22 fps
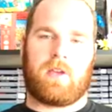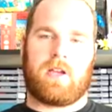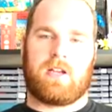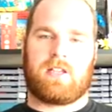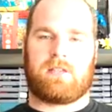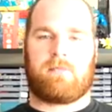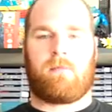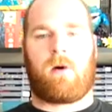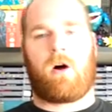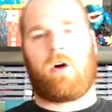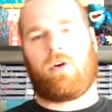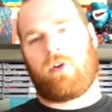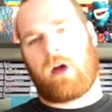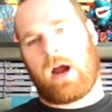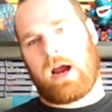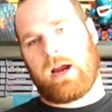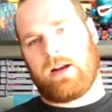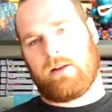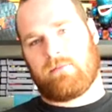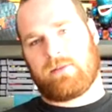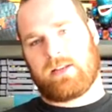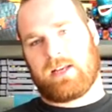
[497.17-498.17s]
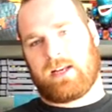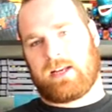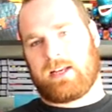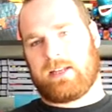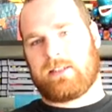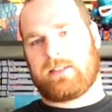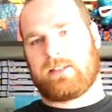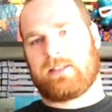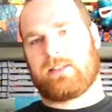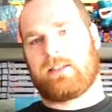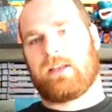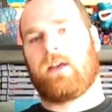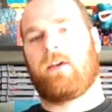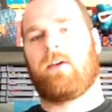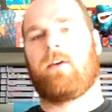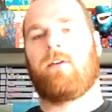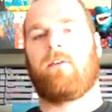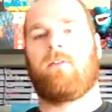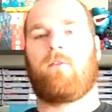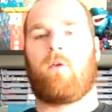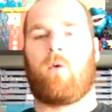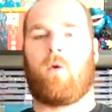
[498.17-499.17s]
smaller item tickets
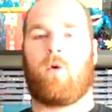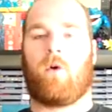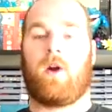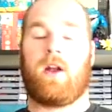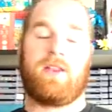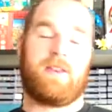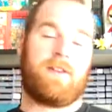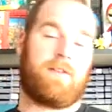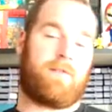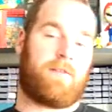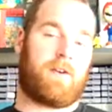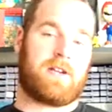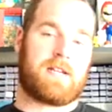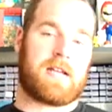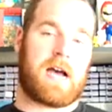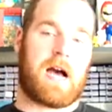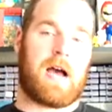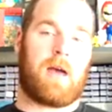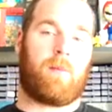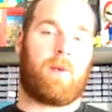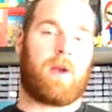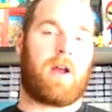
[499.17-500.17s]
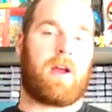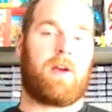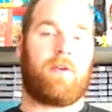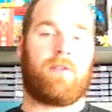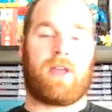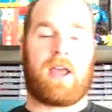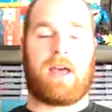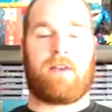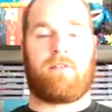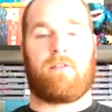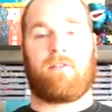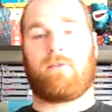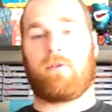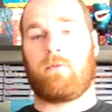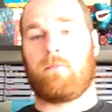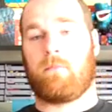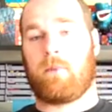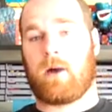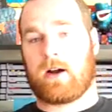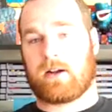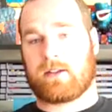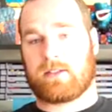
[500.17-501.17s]
for a different time when I only have a few
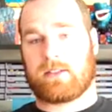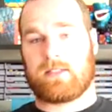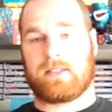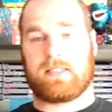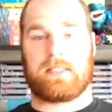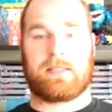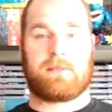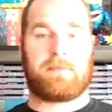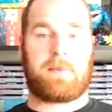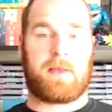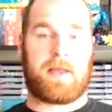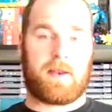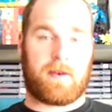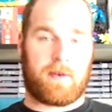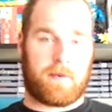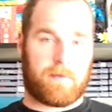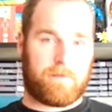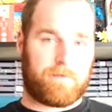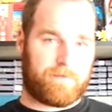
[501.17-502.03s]
bucks to spend.